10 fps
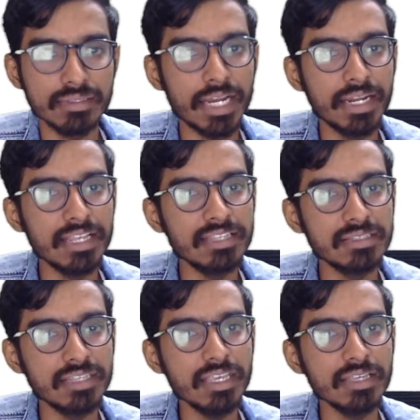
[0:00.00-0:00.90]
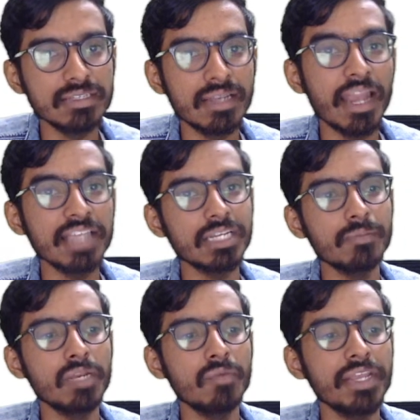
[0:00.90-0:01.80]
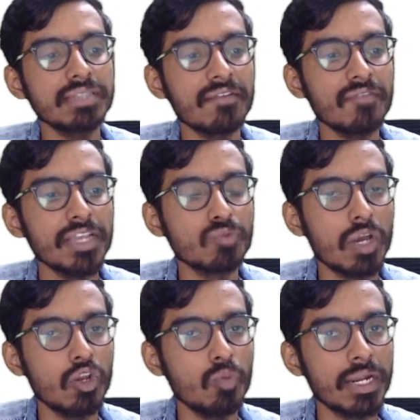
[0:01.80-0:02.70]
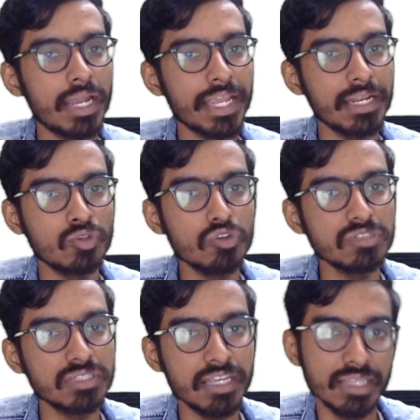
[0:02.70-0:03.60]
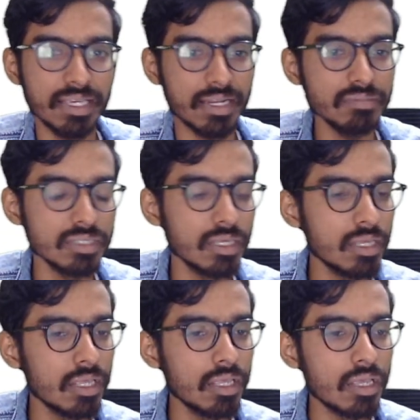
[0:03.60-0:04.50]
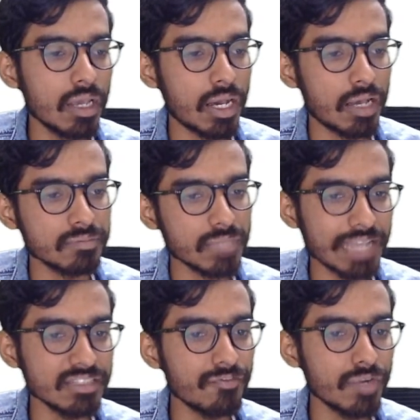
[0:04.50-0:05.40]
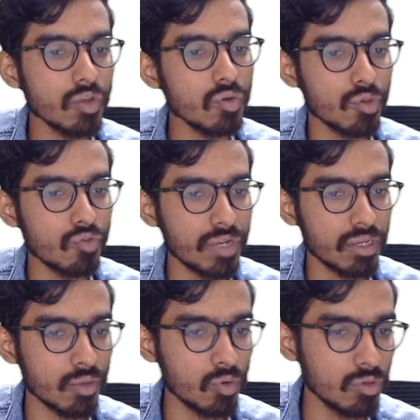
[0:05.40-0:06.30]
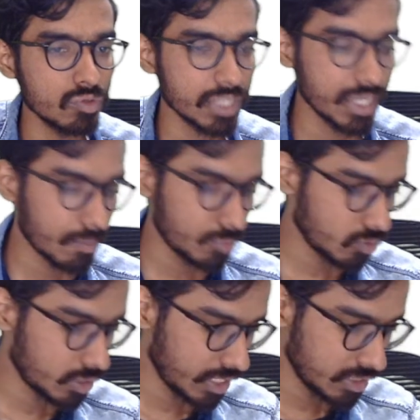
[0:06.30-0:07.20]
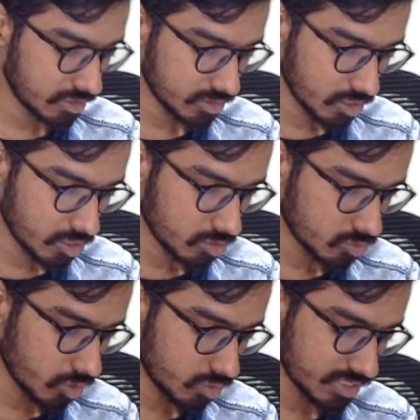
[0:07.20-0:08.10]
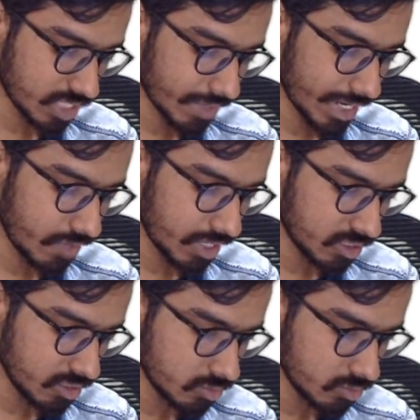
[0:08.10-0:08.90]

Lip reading: That tells the relation between surface, volume, and line. Those three theorems. As of now, you study up to only this. So you just evaluate this.